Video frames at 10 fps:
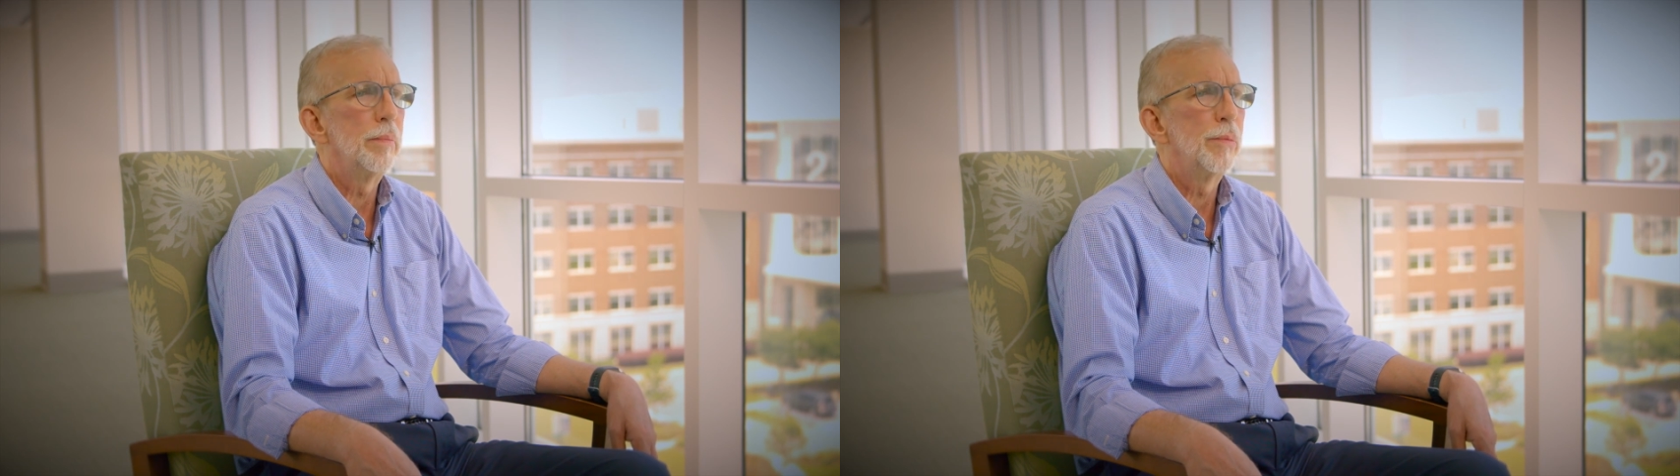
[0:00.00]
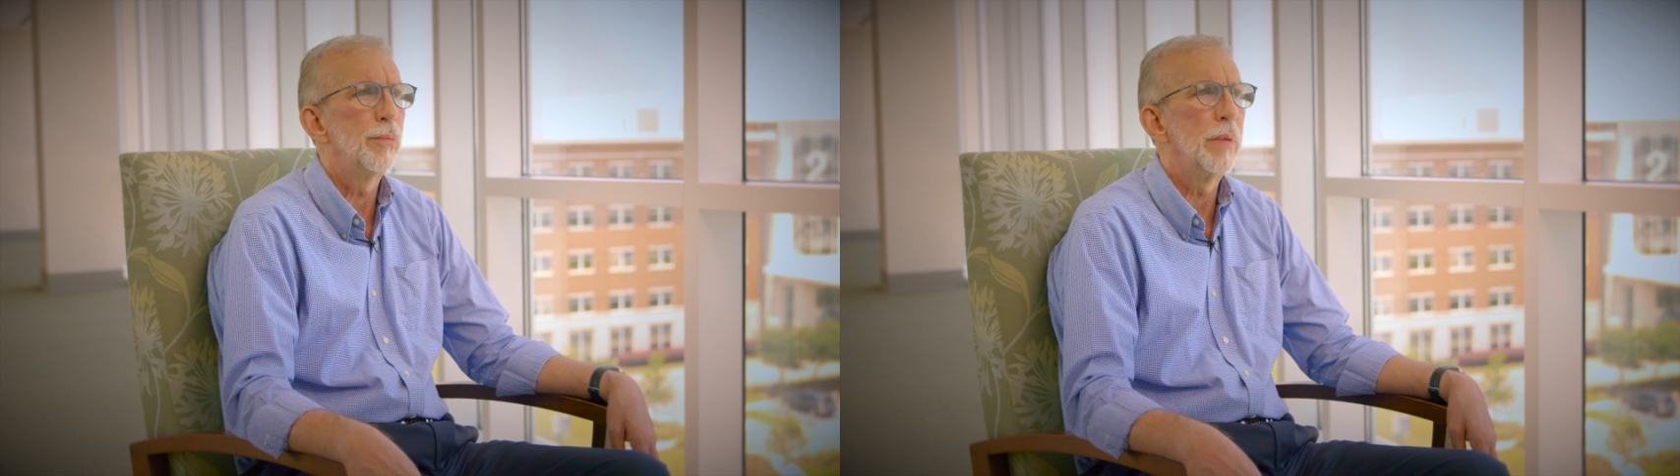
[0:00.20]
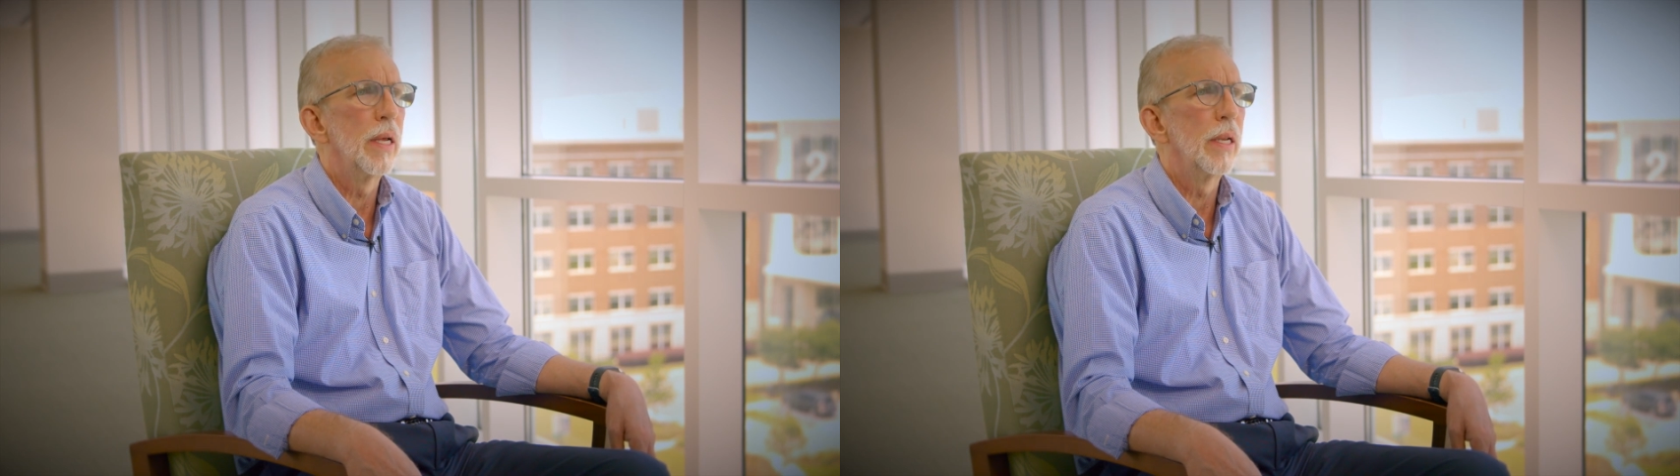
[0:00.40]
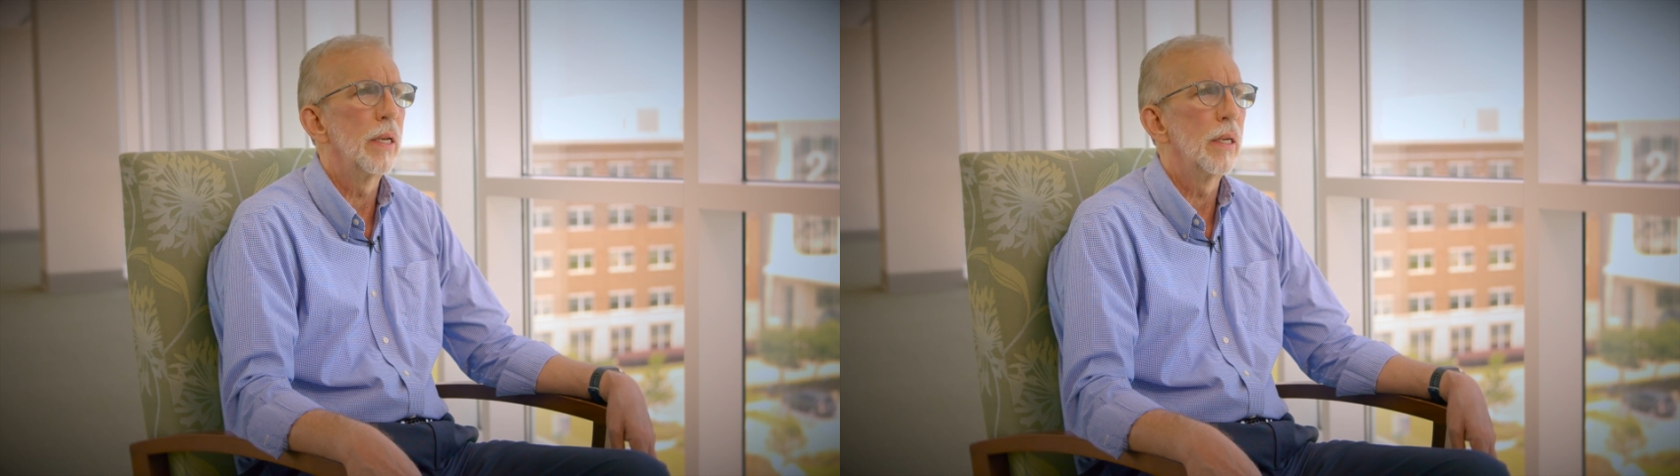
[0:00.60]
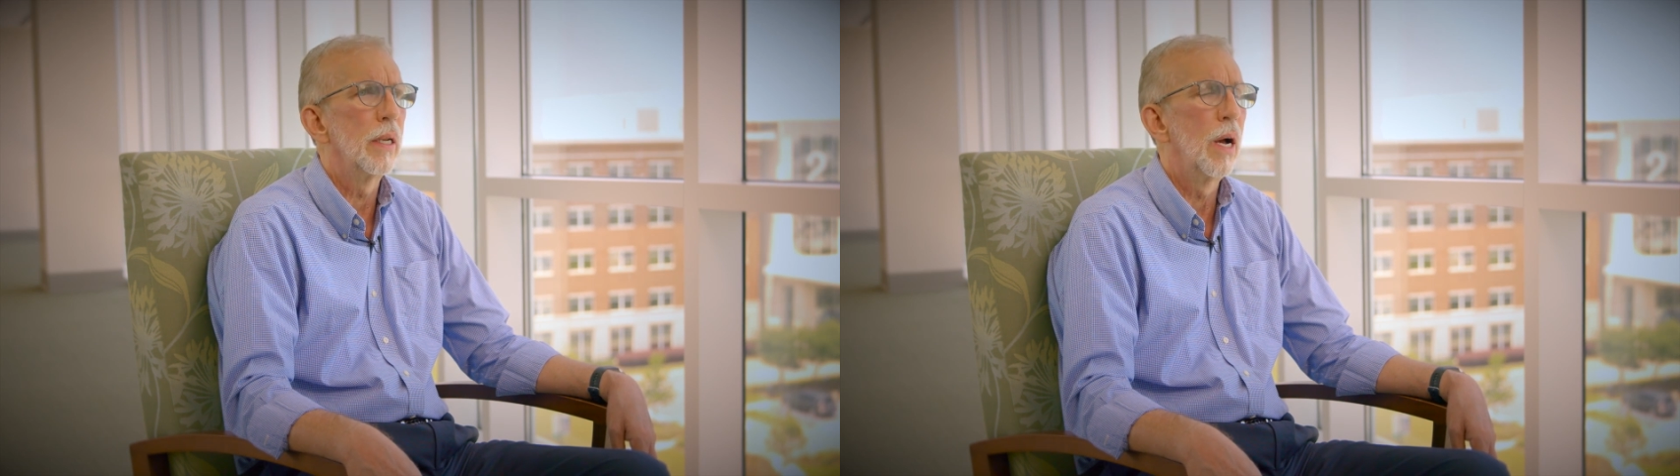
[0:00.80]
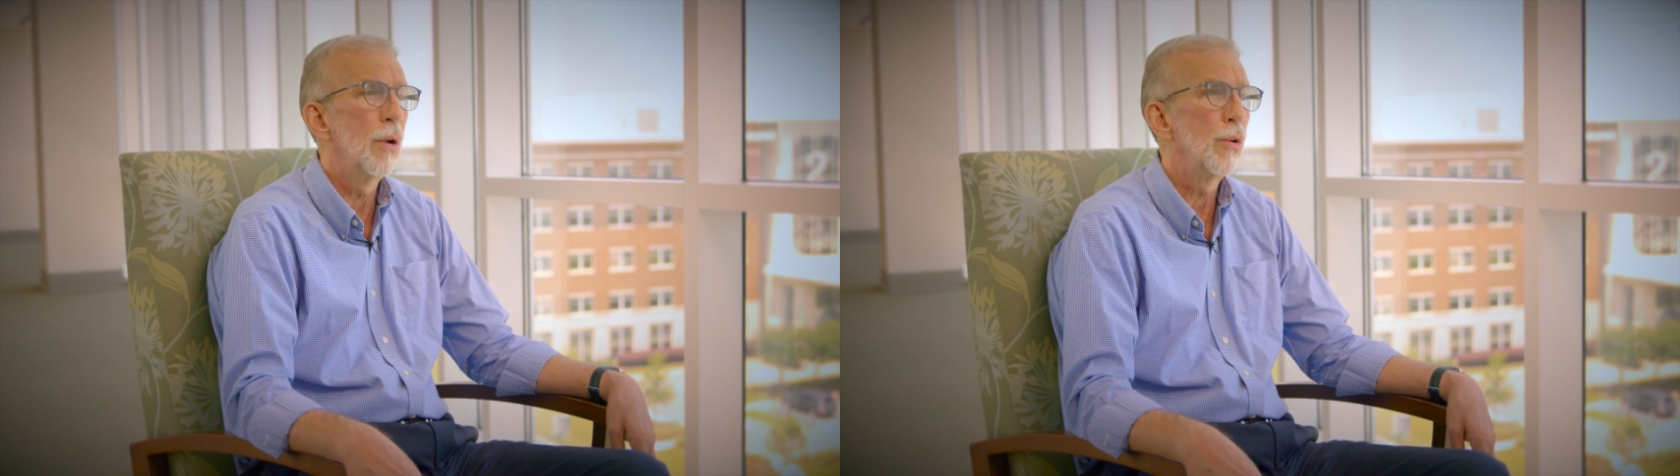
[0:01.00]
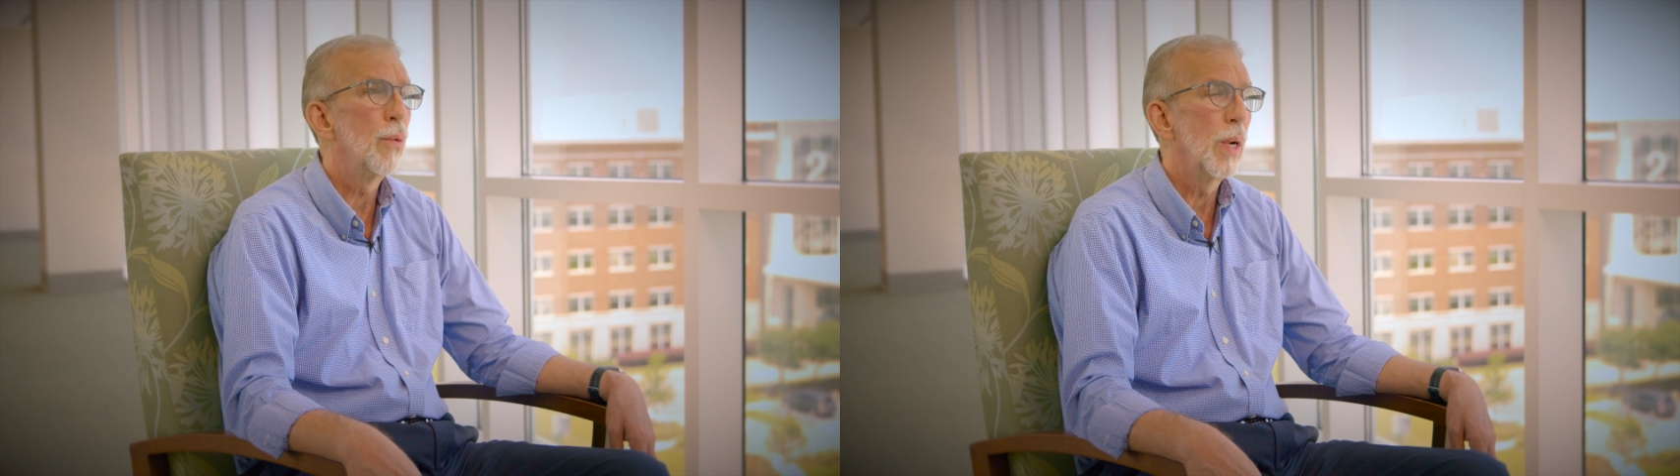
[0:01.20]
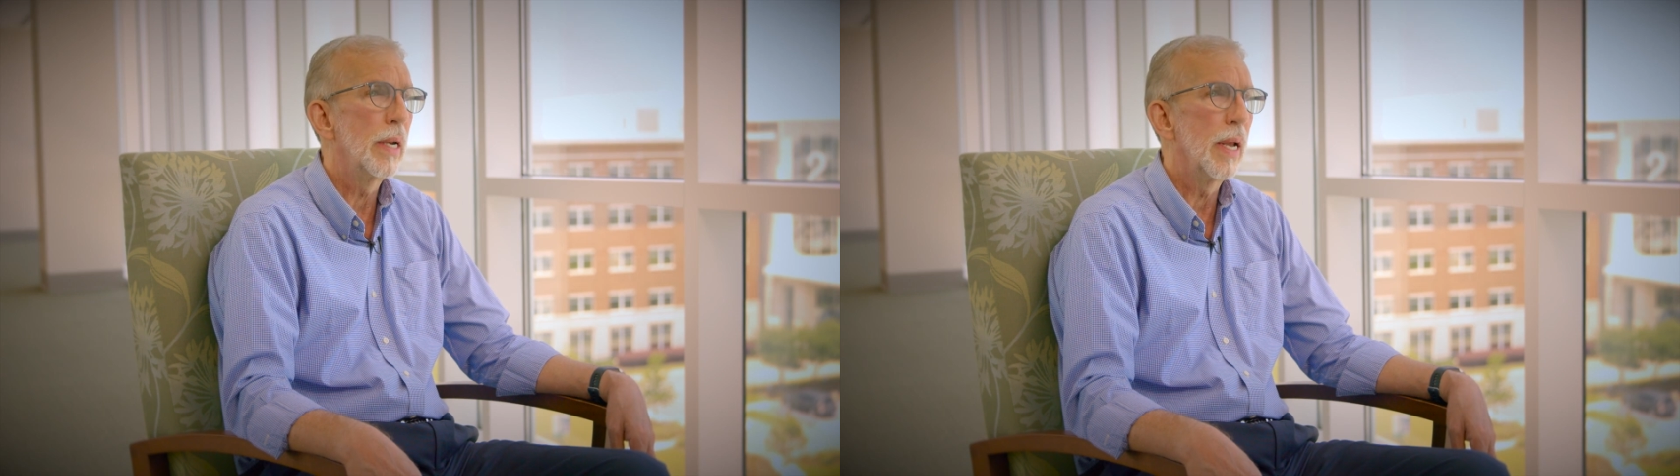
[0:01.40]
spent
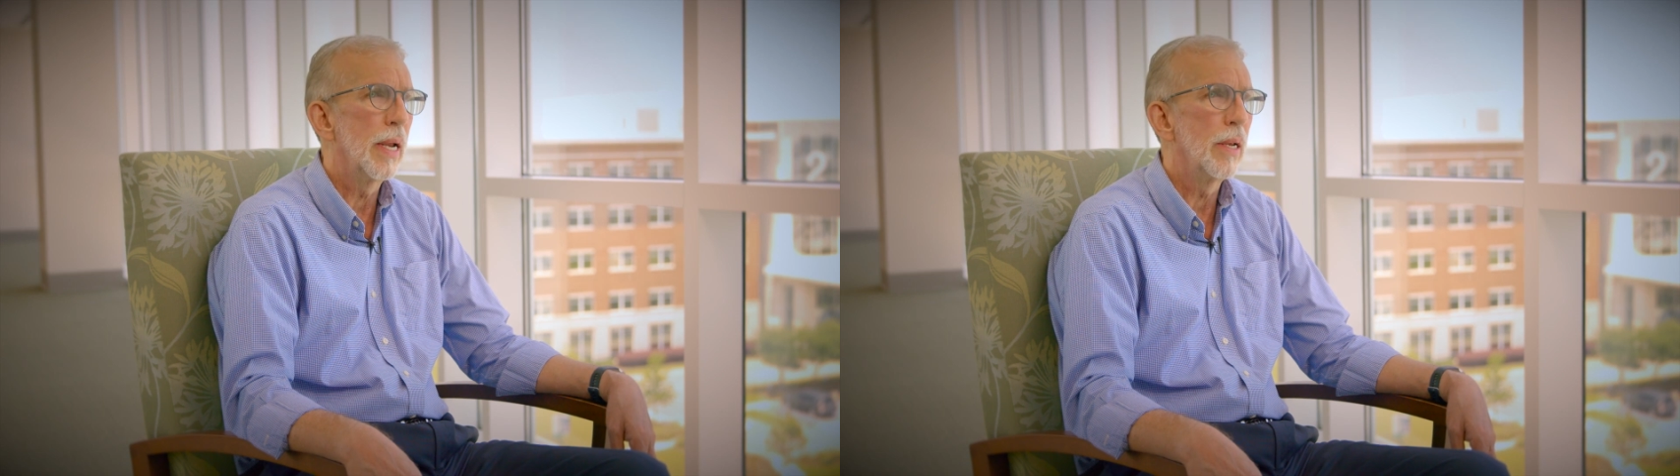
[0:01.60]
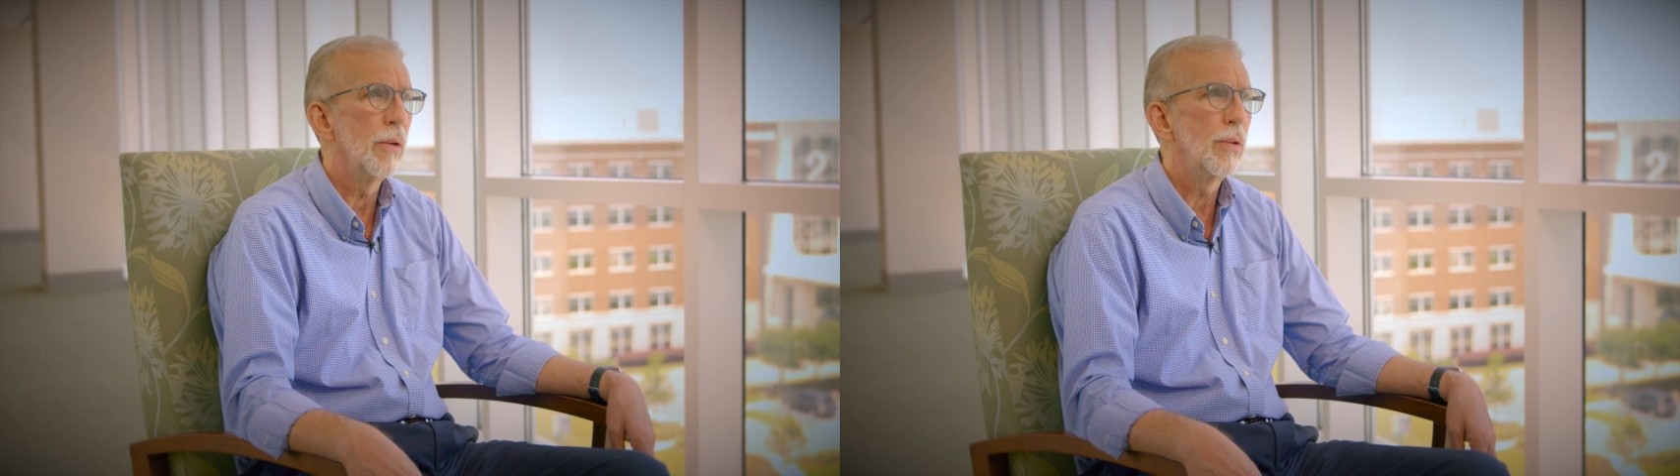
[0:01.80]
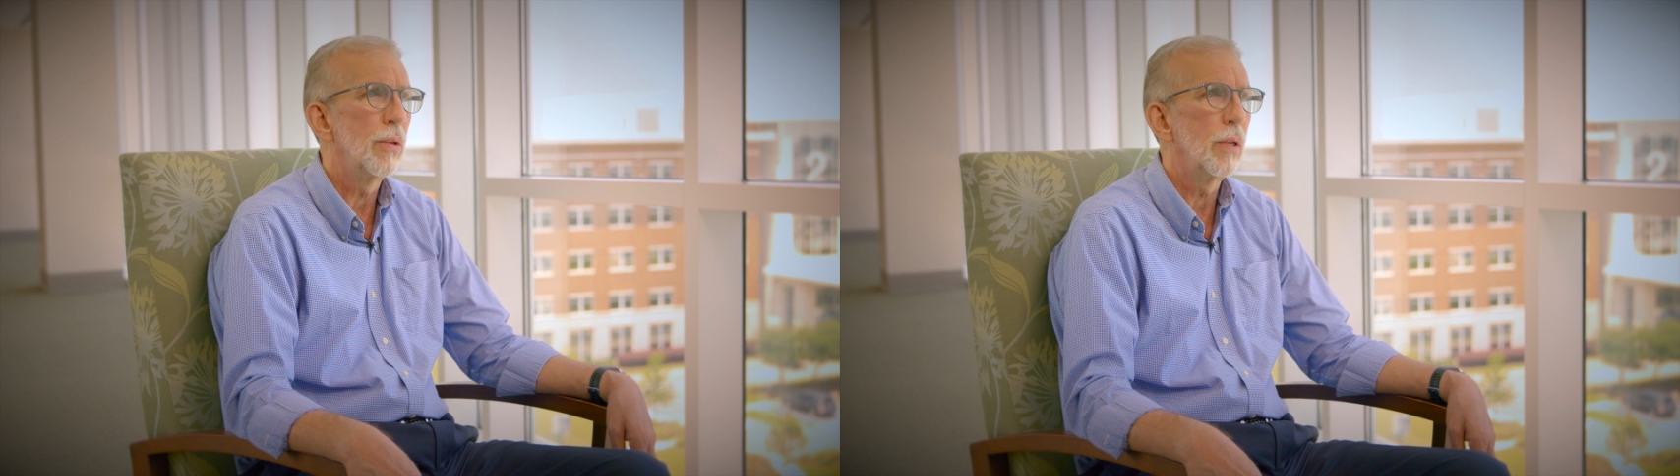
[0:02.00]
101 days